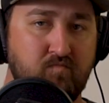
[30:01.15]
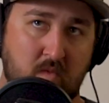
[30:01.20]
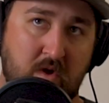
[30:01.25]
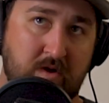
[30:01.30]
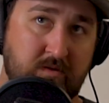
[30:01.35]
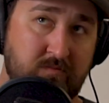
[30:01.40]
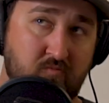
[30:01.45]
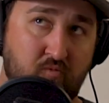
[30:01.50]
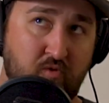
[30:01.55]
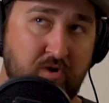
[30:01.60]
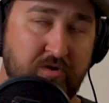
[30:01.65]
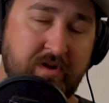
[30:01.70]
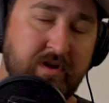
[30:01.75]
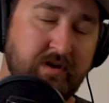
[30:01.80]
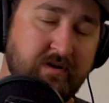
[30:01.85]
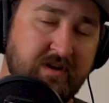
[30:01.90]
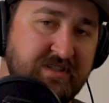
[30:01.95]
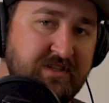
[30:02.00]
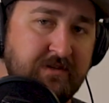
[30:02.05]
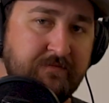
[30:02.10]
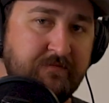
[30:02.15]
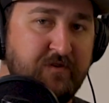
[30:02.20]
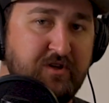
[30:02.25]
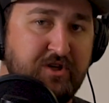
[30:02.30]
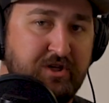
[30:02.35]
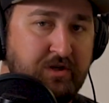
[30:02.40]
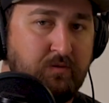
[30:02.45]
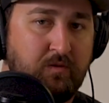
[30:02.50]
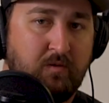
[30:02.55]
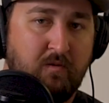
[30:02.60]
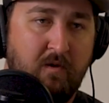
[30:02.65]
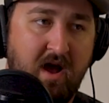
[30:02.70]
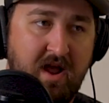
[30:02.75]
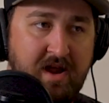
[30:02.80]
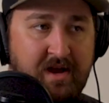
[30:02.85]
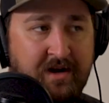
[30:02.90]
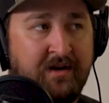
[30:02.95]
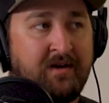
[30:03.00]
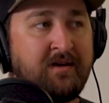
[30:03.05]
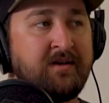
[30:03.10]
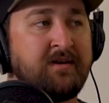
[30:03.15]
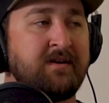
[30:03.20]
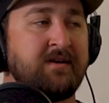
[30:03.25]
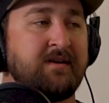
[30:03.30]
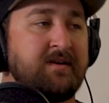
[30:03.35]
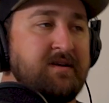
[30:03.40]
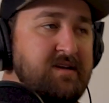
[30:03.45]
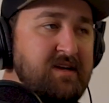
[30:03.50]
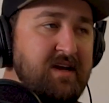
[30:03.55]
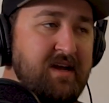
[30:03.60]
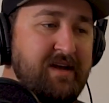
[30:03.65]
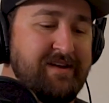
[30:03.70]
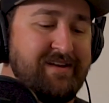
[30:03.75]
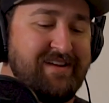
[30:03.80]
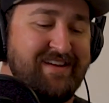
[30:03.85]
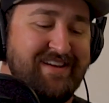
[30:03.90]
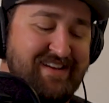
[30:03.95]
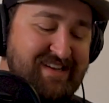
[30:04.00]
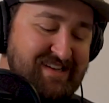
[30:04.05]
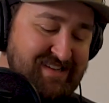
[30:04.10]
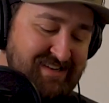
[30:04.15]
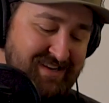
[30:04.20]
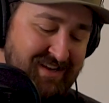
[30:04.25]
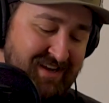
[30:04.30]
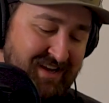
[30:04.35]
um, really, unless I'm fishing with Ryan. And